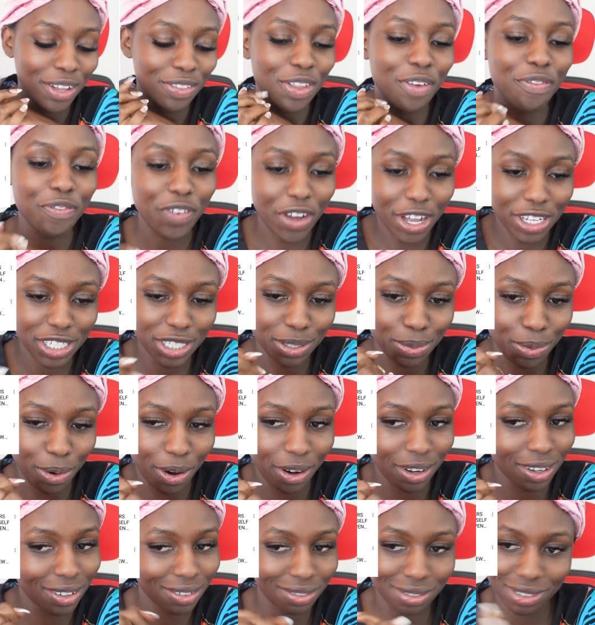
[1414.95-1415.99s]
The first
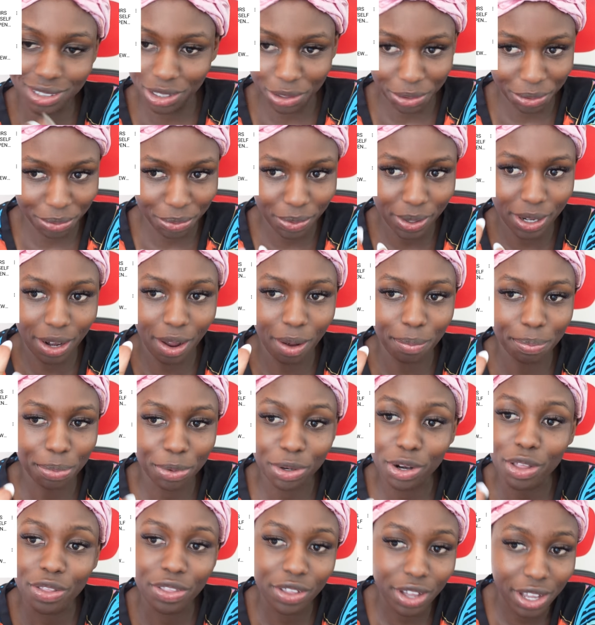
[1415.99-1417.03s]
one, you know, went up
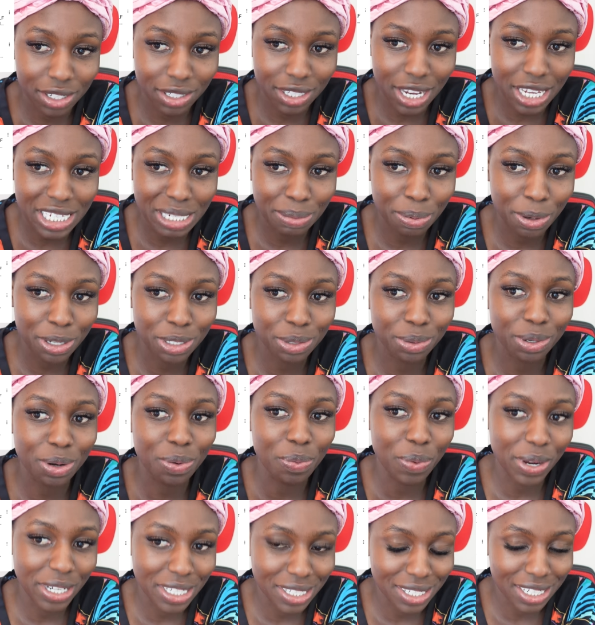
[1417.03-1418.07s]
on a Thursday as opposed to on a
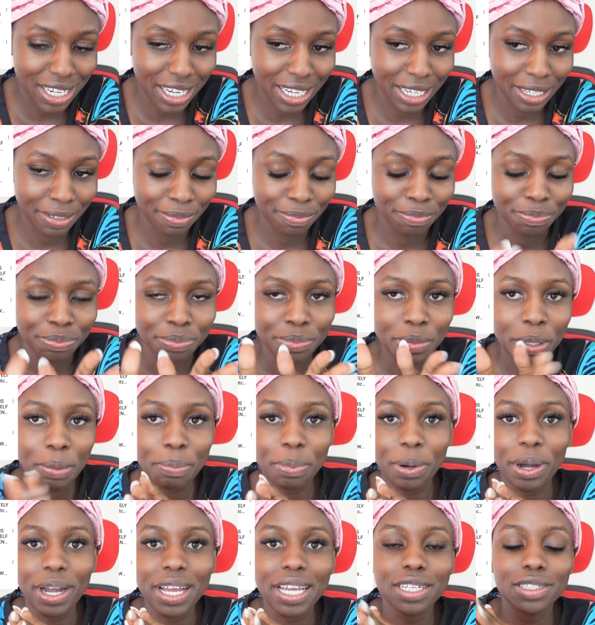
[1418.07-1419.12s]
Wednesday,
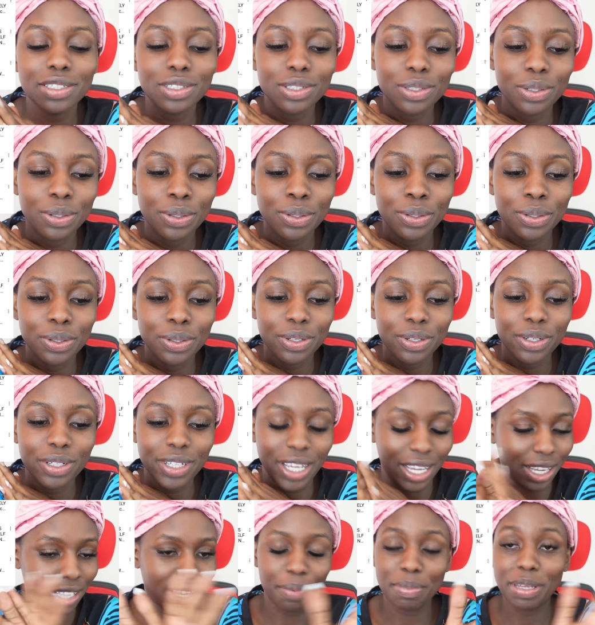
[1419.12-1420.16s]
but it's,
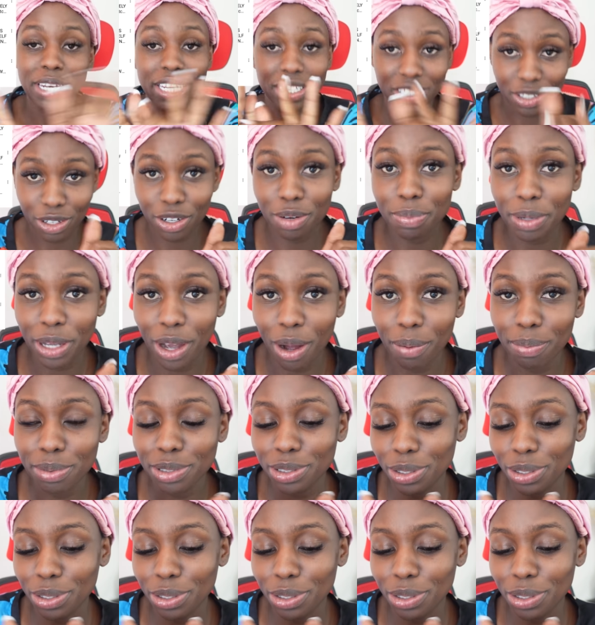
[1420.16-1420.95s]
yeah, I mean, it's gonna be up.